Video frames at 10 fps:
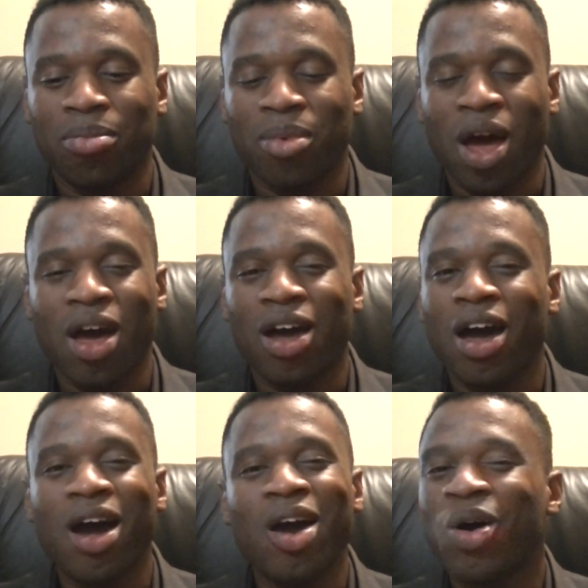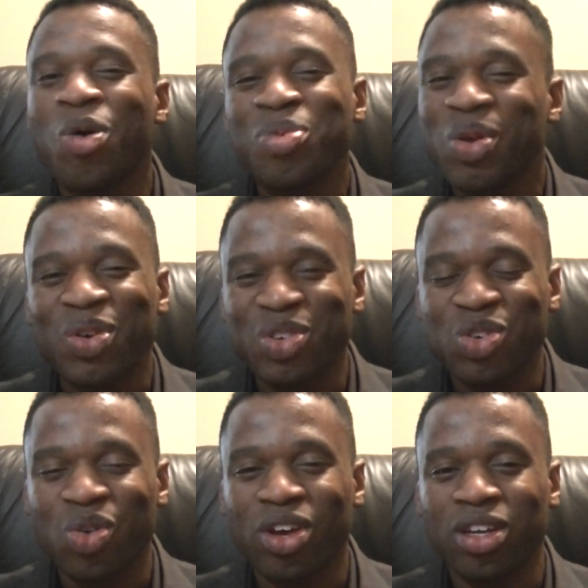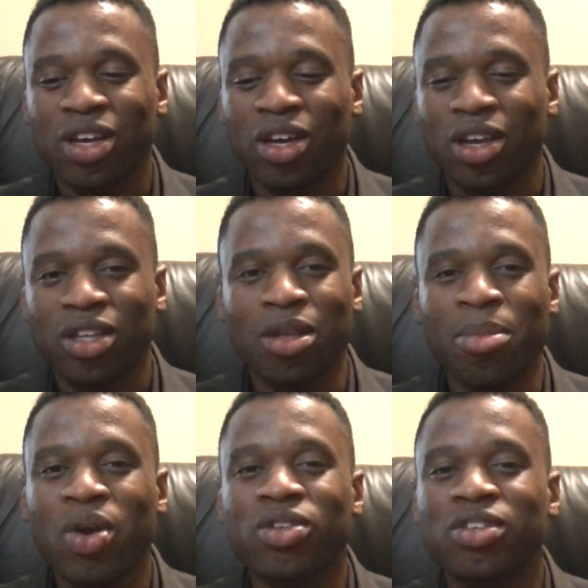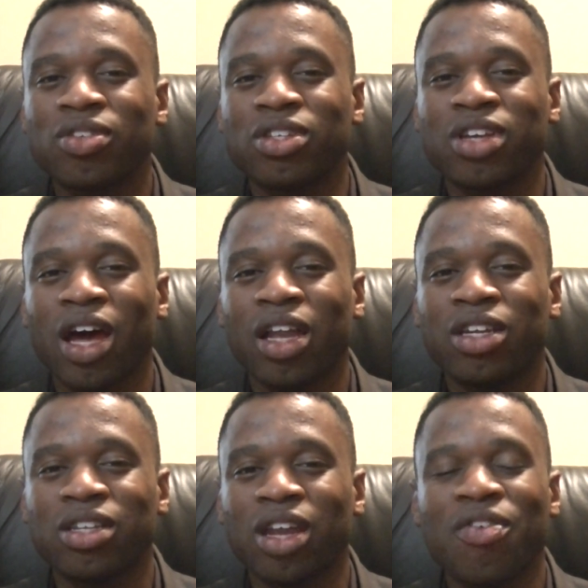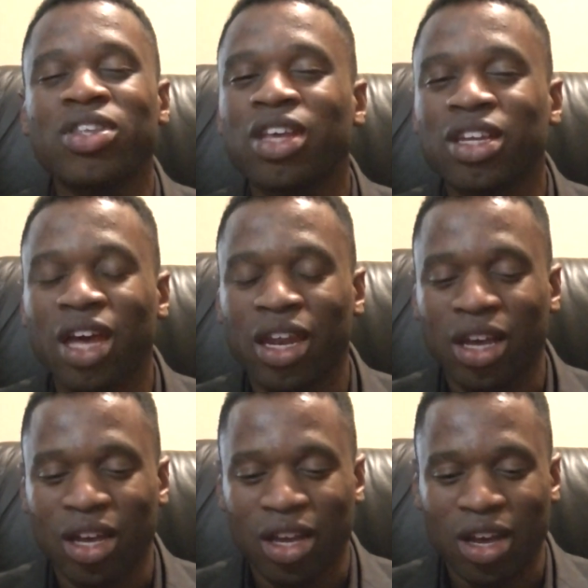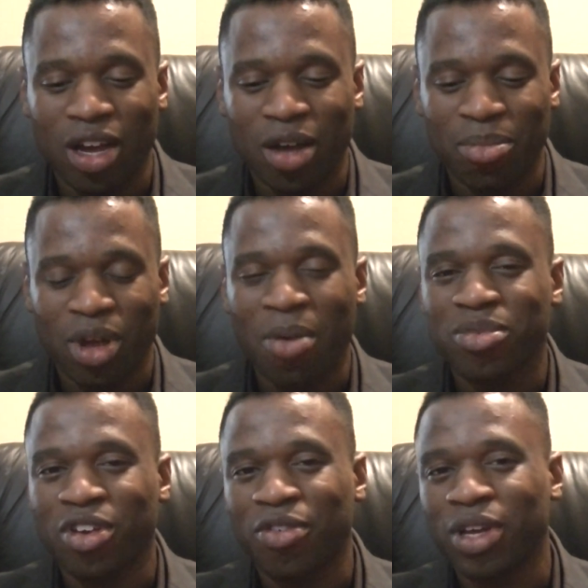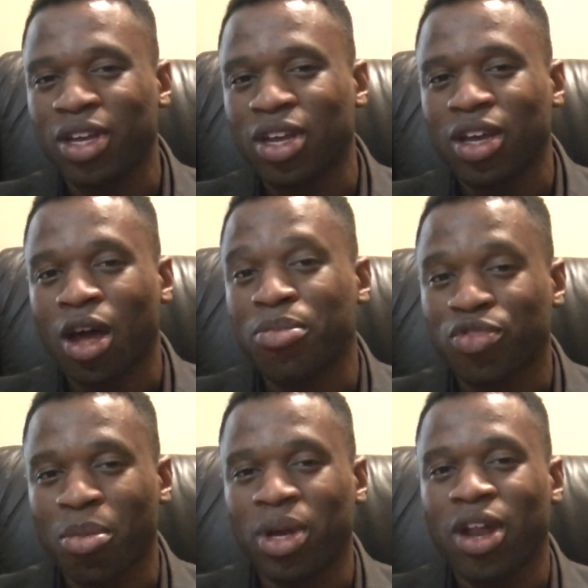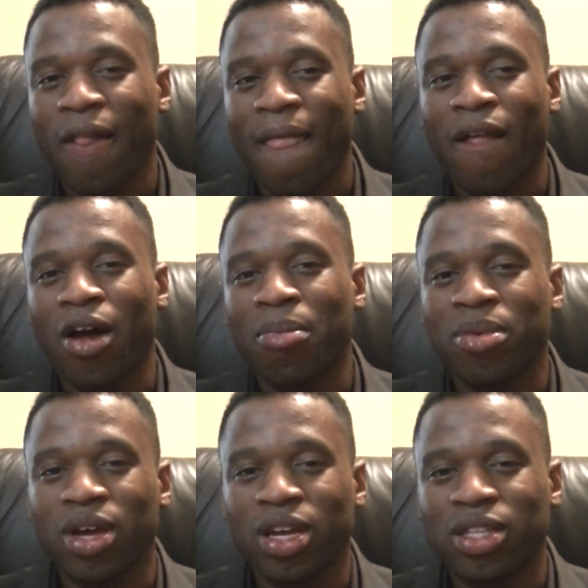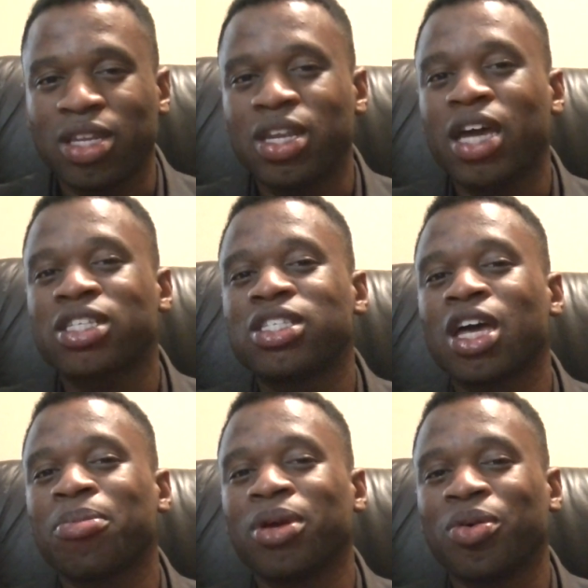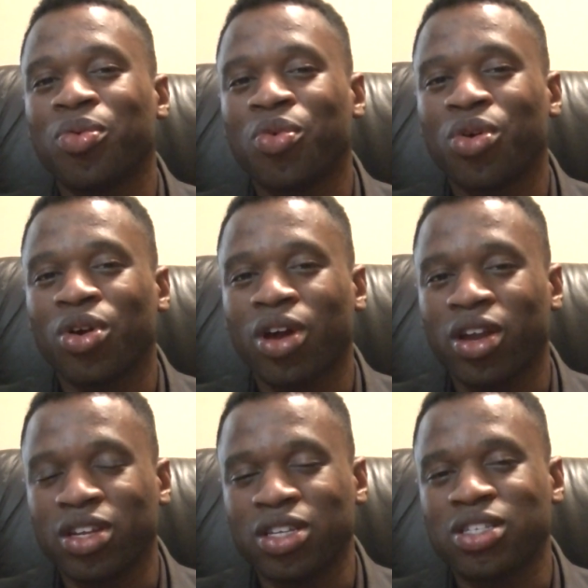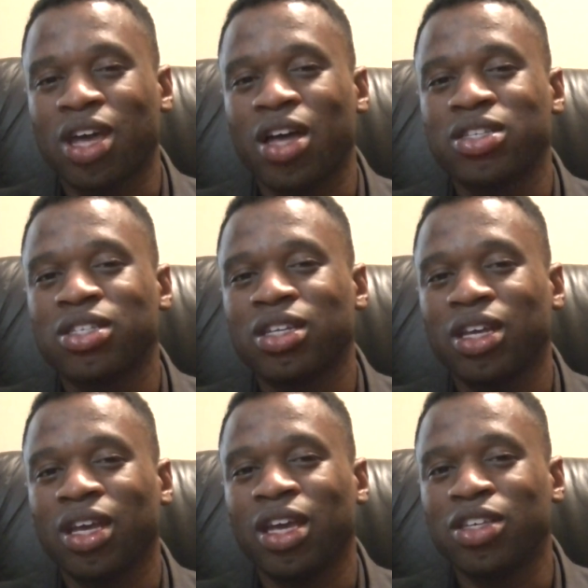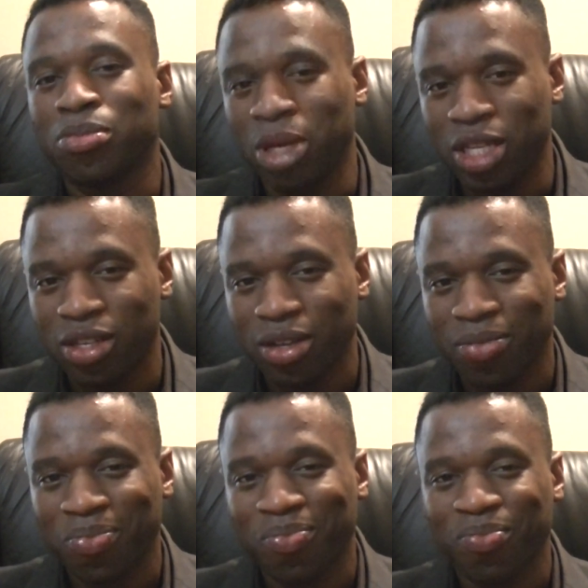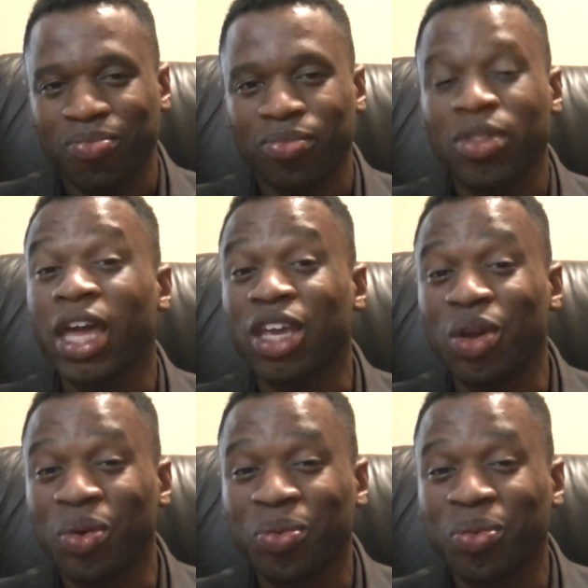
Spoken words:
I hope you're enjoying the merits of the challenge and everything that comes from it. The next segment we're going to discuss is meat. Thank you.